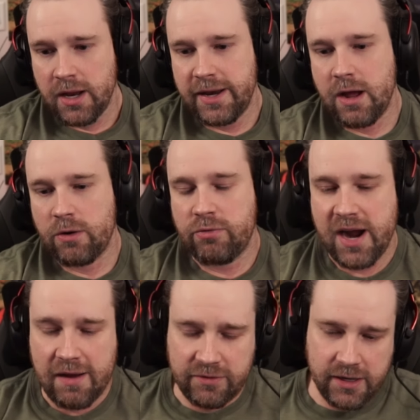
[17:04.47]
Now,
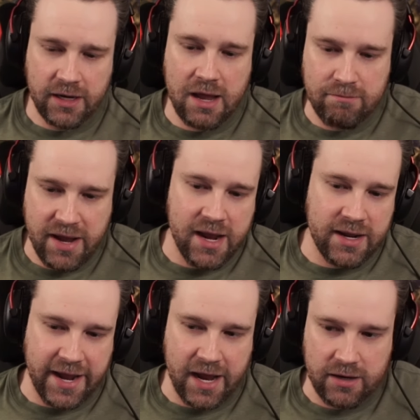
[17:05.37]
crafting a main
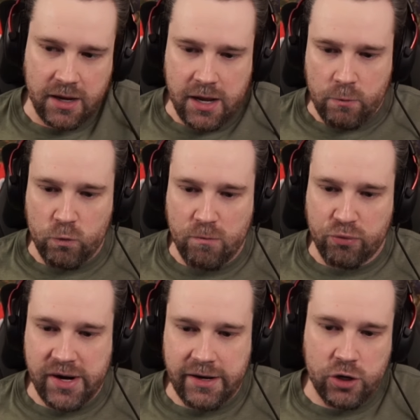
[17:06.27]
hand will
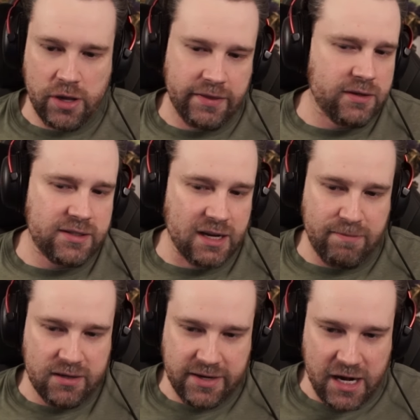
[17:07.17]
bring you, this is like a
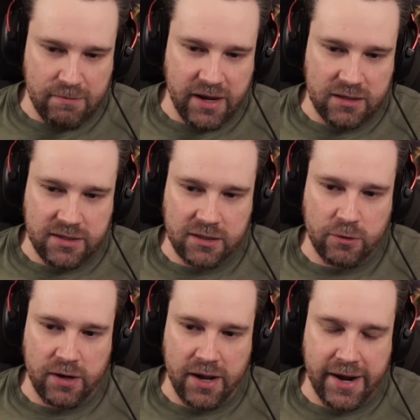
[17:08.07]
BIS item, it's
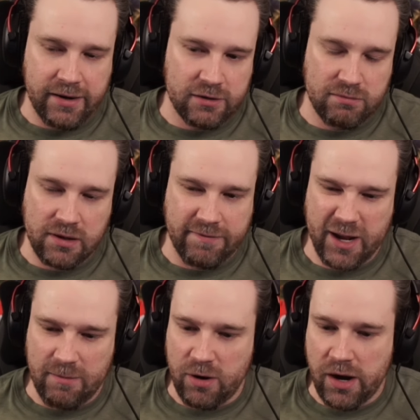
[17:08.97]
639, it's from the
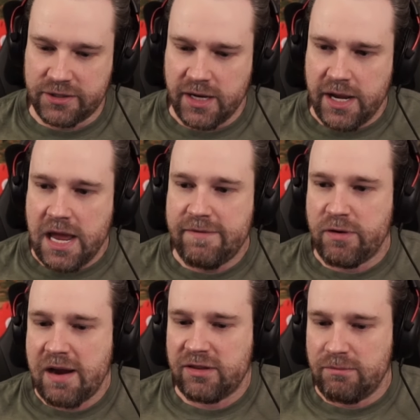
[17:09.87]
final boss. If you
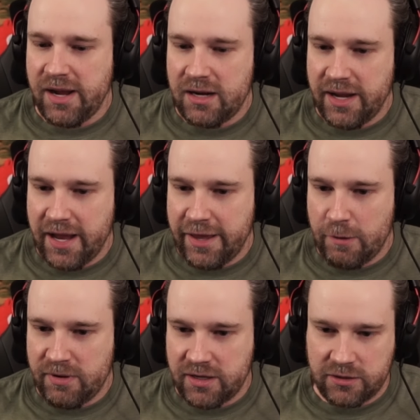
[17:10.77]
craft a main hand, it'll
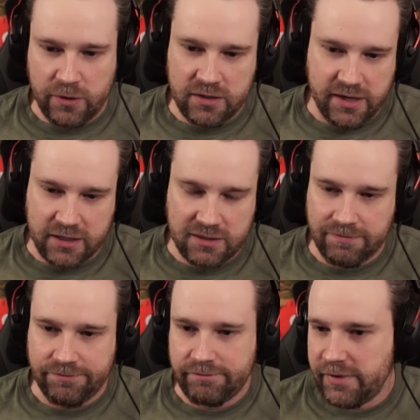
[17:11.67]
be 636.
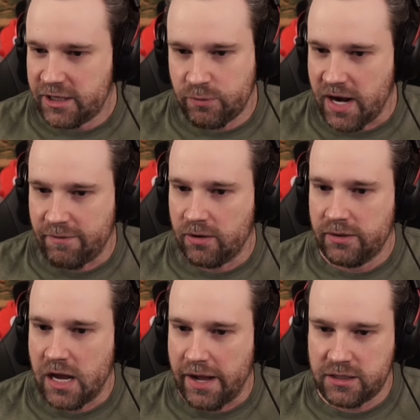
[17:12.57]
It's whatever.
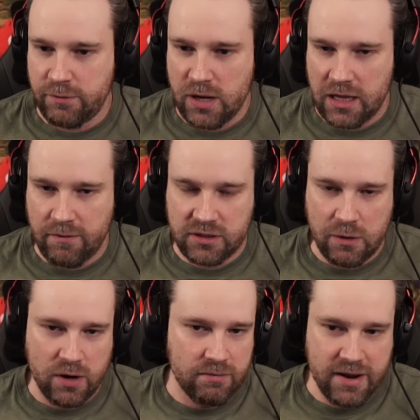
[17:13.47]
It's a few levels
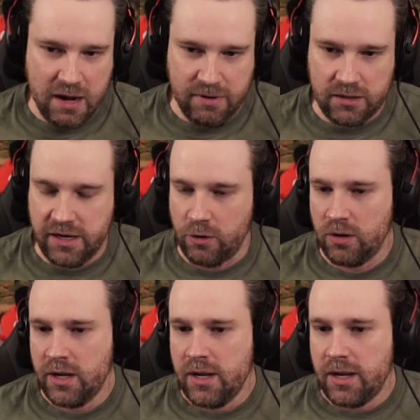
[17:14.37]
lower, not a big deal.
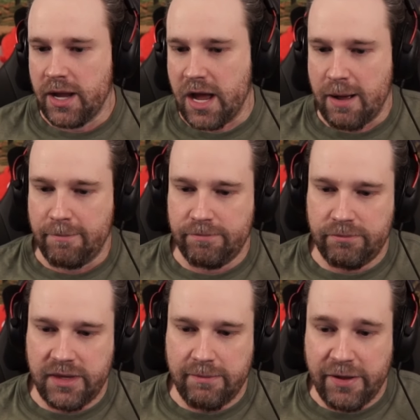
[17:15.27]
The
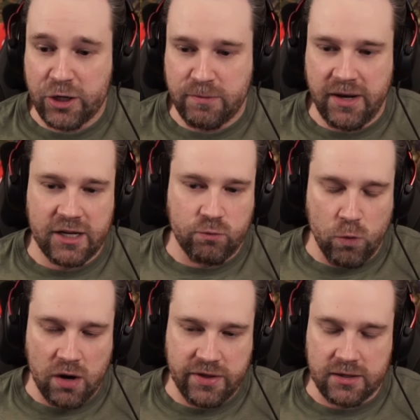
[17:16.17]
embellishment is
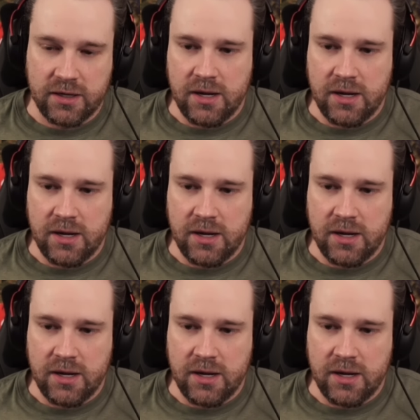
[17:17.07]
worth it.